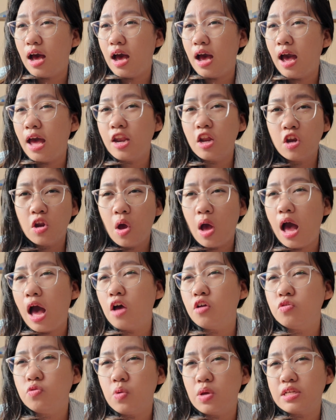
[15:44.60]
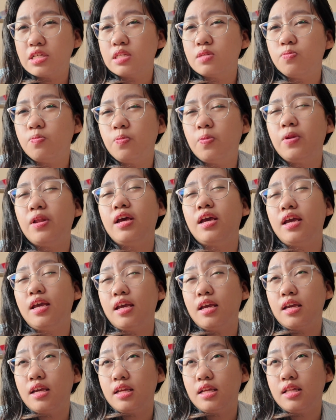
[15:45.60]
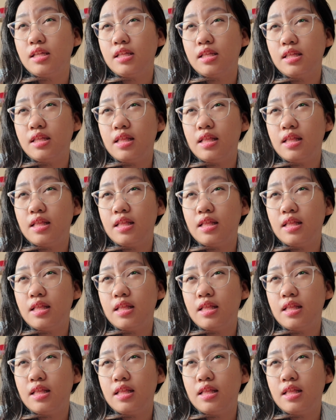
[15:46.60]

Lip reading: don't know how to explain,